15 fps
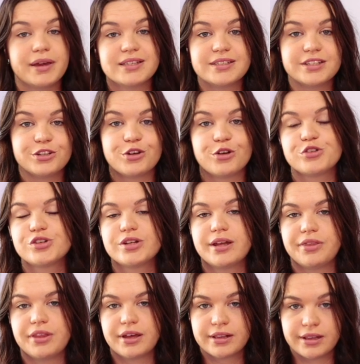paste it in Notion,
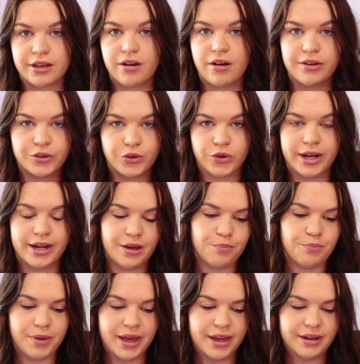and then click on create
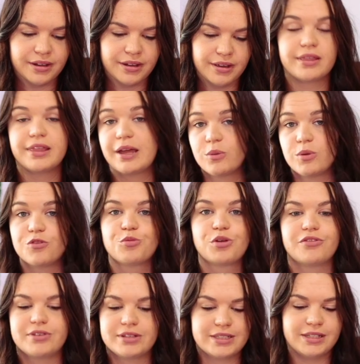embed like we've
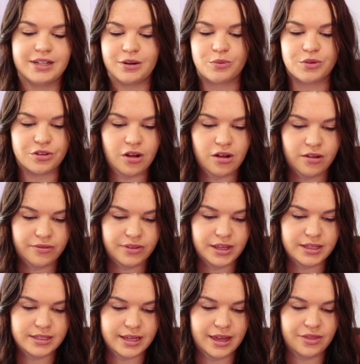previously done with all of
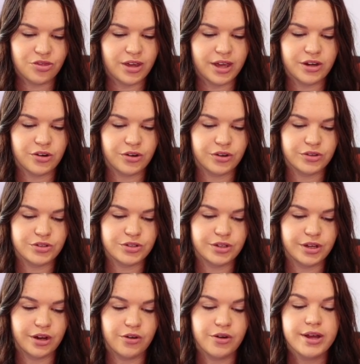these, and then you're good to
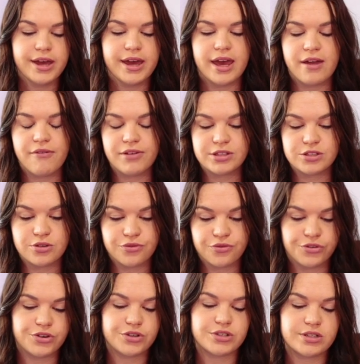go. If it's your
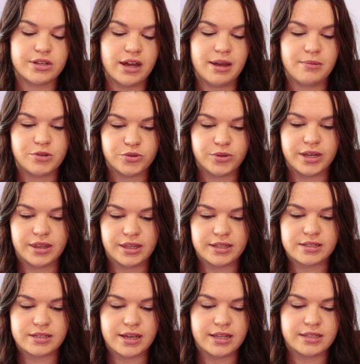first time doing
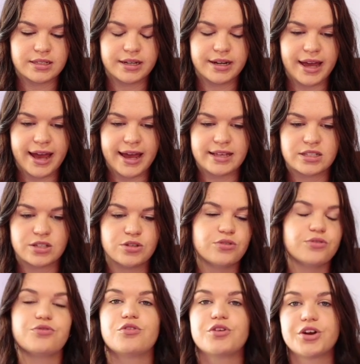this, it's going to ask you
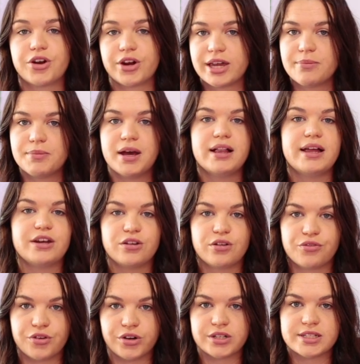for your email and your
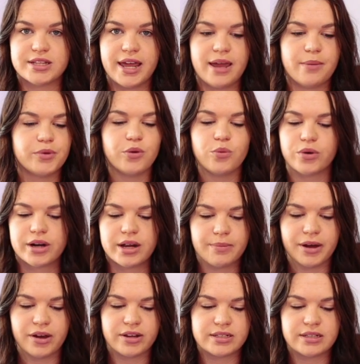first name. Don't worry
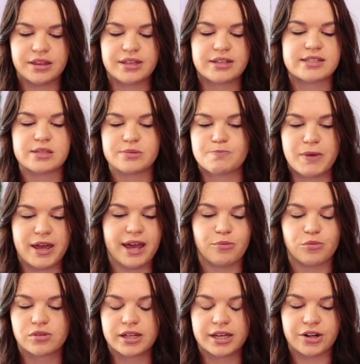about it. It's nothing
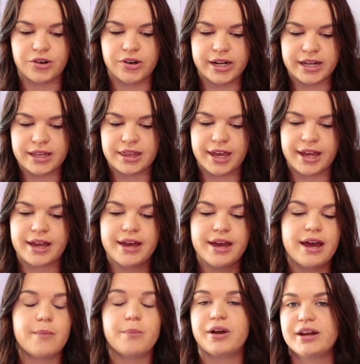spam related or anything,
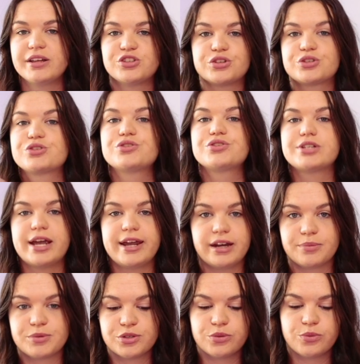but it's just to sign
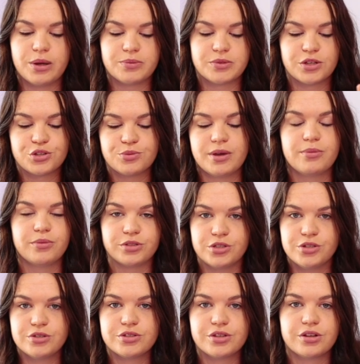up to the website to be able
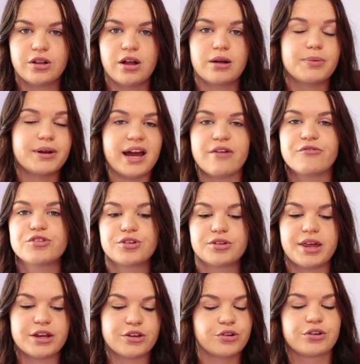to use the clock. But after
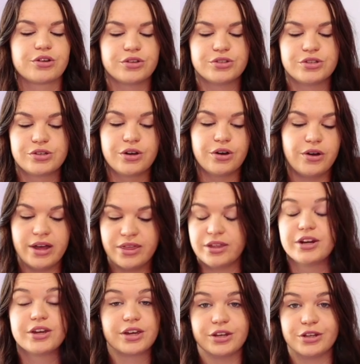that, you're good to go, and
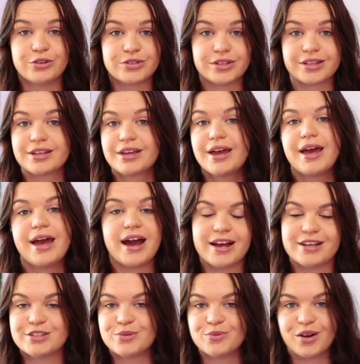then you can use it
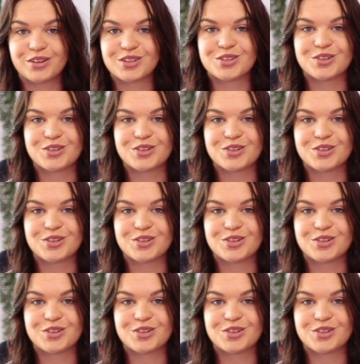as you want